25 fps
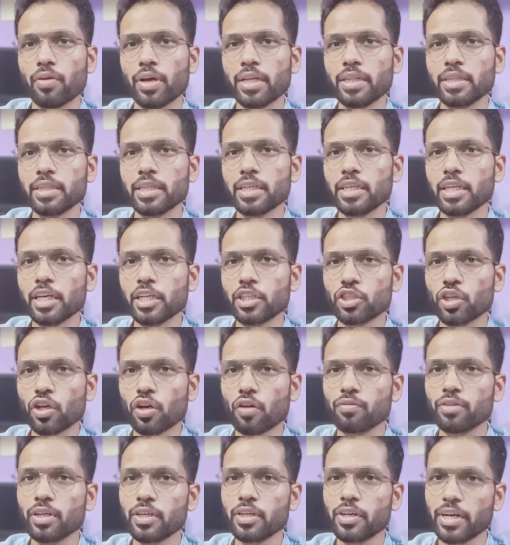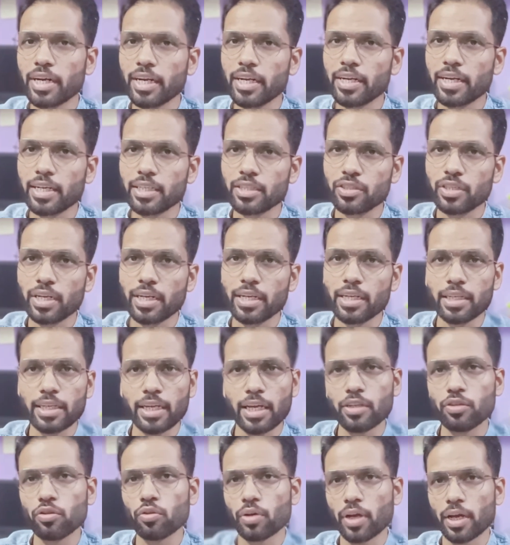in the nature of the trade restraint
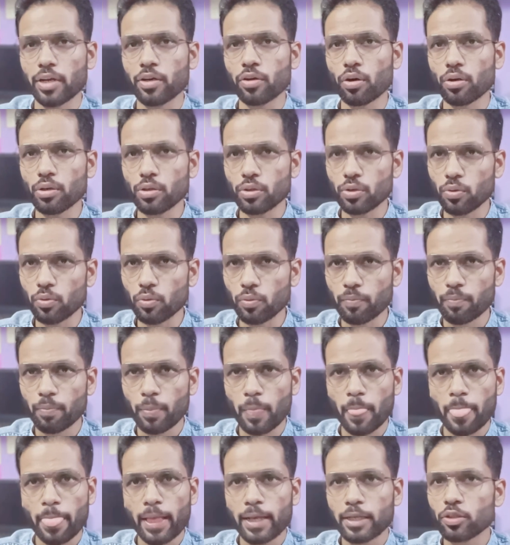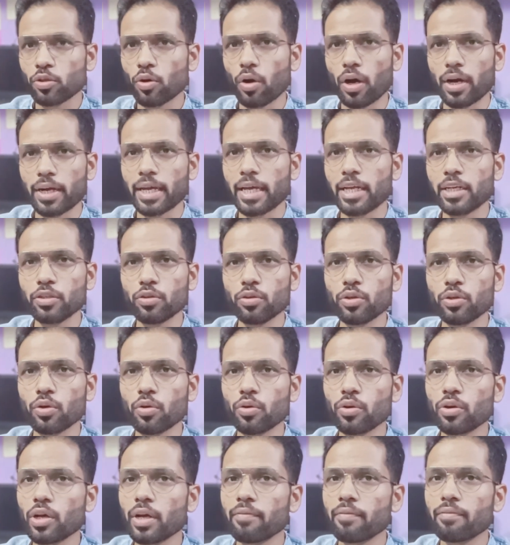you cannot do. So again, you
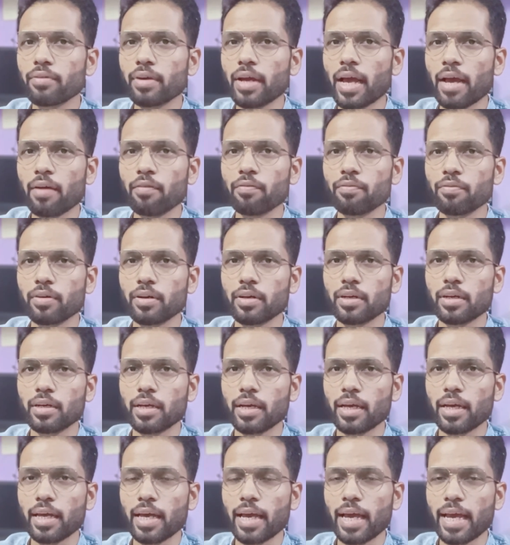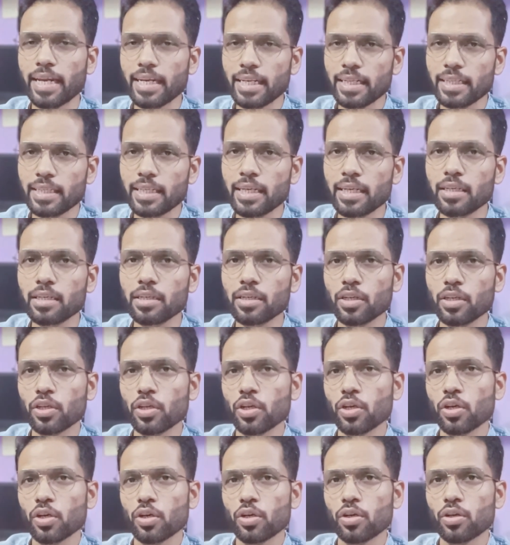don't have anything
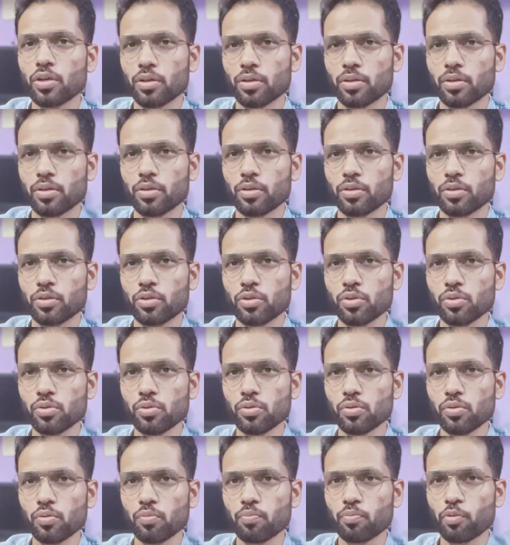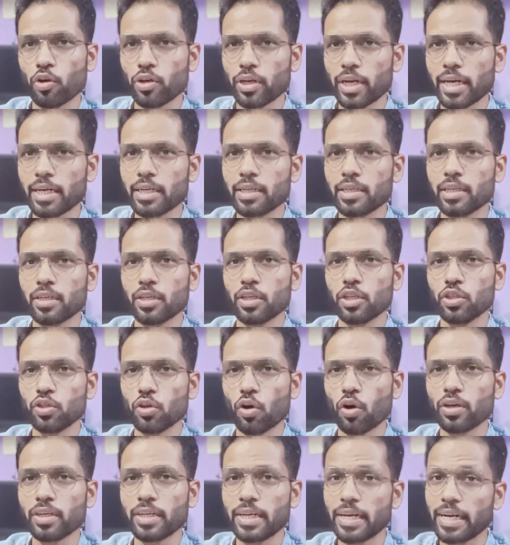to protect
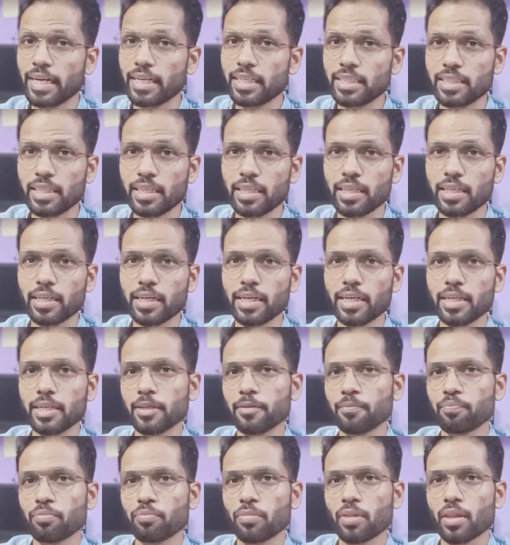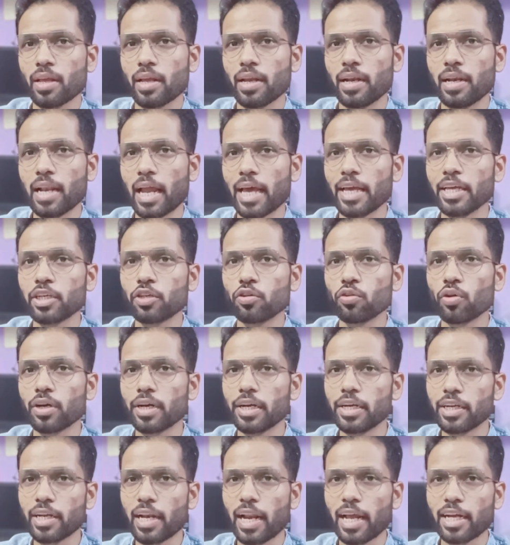your trade secret like your
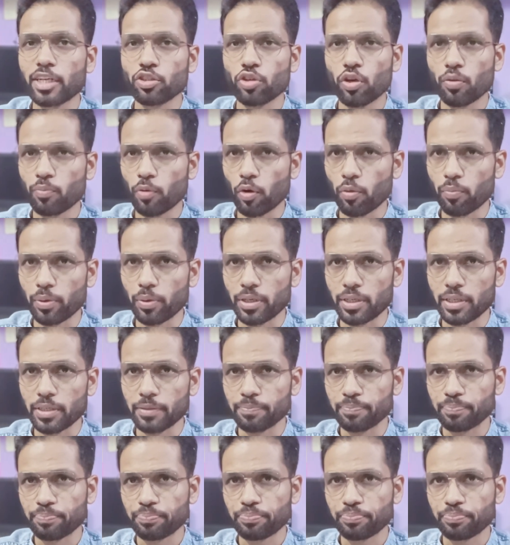intellectual property.